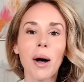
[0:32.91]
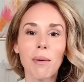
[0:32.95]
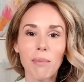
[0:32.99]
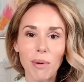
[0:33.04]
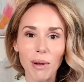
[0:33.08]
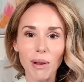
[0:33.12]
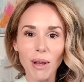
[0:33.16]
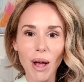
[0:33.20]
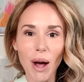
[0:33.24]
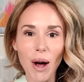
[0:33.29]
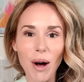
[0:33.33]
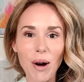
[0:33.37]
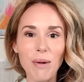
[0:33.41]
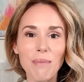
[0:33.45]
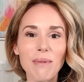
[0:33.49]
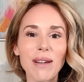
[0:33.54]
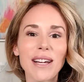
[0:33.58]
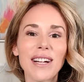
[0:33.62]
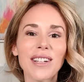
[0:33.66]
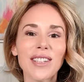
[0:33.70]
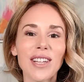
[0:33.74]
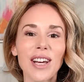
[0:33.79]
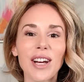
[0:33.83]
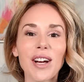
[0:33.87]
below
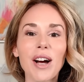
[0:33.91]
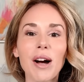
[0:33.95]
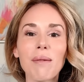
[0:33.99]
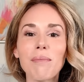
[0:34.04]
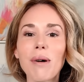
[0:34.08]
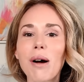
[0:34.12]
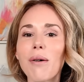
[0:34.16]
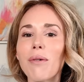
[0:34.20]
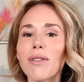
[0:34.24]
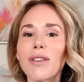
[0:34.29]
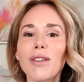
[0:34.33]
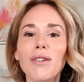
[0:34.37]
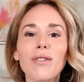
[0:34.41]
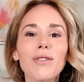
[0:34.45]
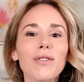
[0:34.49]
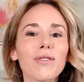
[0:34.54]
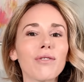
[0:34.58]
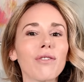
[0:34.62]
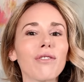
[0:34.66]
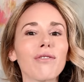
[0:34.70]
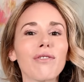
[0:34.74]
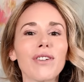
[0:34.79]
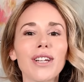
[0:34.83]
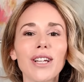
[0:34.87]
because I come out with
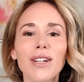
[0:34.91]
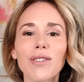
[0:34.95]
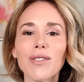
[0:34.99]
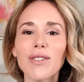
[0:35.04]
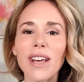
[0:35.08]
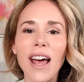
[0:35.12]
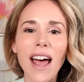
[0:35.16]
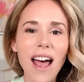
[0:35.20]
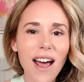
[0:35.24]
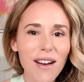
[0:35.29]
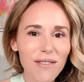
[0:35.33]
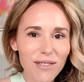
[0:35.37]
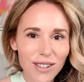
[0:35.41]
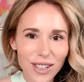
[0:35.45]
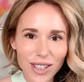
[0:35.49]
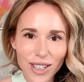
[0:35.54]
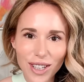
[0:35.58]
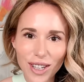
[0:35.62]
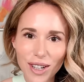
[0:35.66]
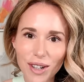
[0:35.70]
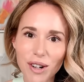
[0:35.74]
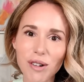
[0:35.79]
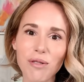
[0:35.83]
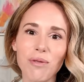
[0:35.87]
useful videos every
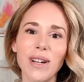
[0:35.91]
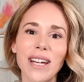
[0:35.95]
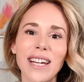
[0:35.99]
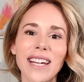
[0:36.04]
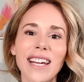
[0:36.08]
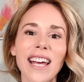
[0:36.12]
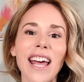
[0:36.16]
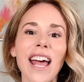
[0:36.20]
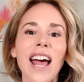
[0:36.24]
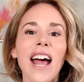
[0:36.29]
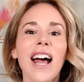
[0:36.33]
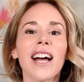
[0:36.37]
single week